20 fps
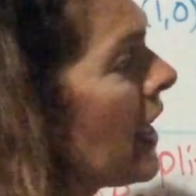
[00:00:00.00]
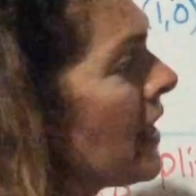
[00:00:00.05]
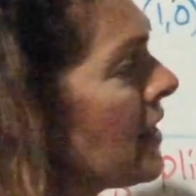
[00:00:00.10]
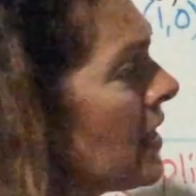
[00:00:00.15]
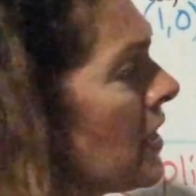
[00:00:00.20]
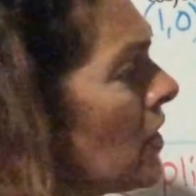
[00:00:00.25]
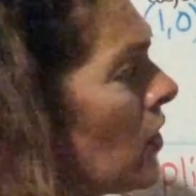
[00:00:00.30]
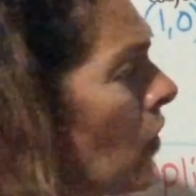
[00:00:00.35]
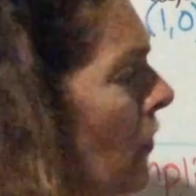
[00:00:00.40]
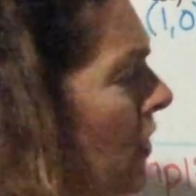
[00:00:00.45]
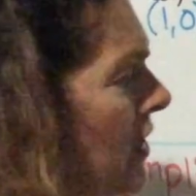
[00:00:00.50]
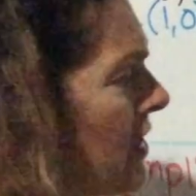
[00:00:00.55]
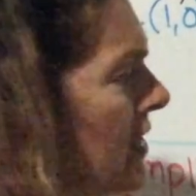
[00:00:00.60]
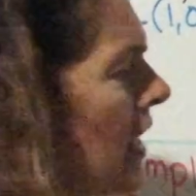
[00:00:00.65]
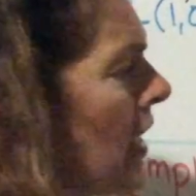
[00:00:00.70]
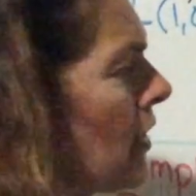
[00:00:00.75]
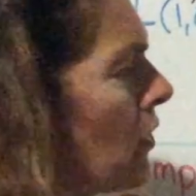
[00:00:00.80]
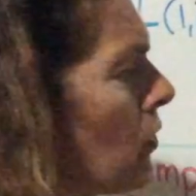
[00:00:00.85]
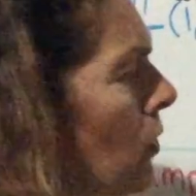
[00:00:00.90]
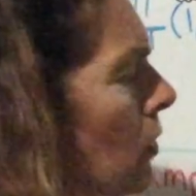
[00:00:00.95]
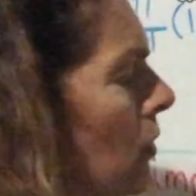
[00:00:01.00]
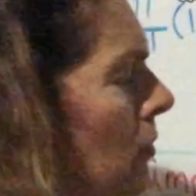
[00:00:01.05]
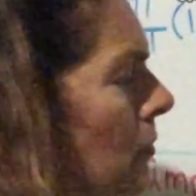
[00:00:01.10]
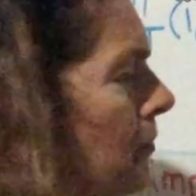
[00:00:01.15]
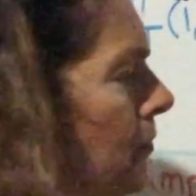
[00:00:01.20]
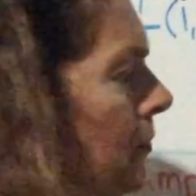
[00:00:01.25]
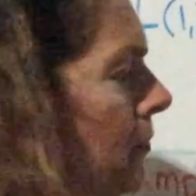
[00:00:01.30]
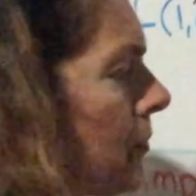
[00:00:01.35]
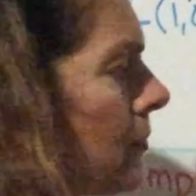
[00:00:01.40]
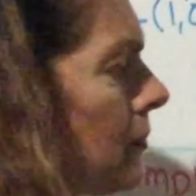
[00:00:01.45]
ending of the cycle,
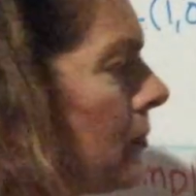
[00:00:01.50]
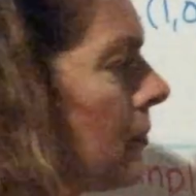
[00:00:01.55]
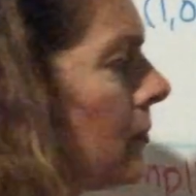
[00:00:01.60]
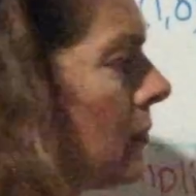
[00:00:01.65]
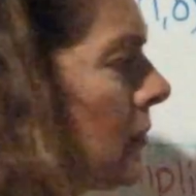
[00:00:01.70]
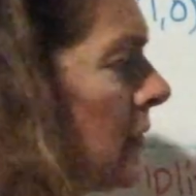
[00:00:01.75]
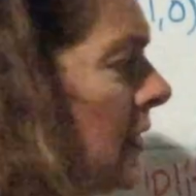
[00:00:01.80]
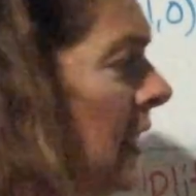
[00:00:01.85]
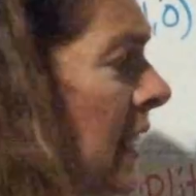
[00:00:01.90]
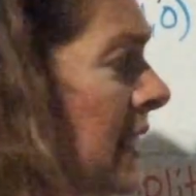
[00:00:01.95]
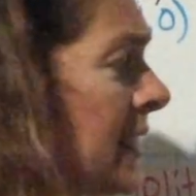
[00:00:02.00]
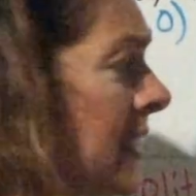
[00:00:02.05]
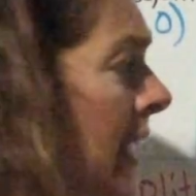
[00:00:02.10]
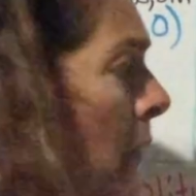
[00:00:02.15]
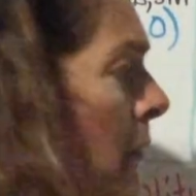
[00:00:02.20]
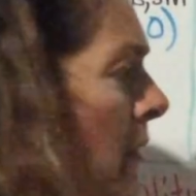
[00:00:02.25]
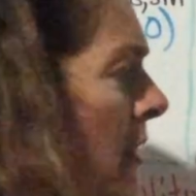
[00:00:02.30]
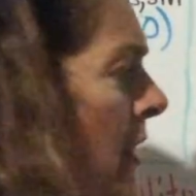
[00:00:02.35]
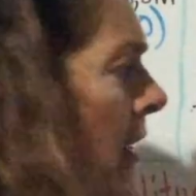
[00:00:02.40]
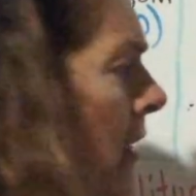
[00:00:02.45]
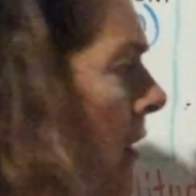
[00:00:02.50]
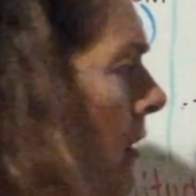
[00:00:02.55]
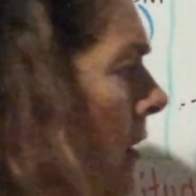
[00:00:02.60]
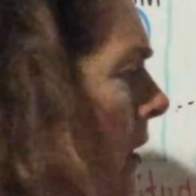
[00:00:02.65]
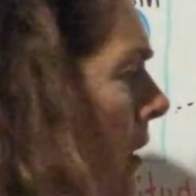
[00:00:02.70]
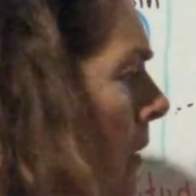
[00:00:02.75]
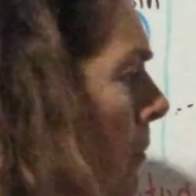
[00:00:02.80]
the same thing,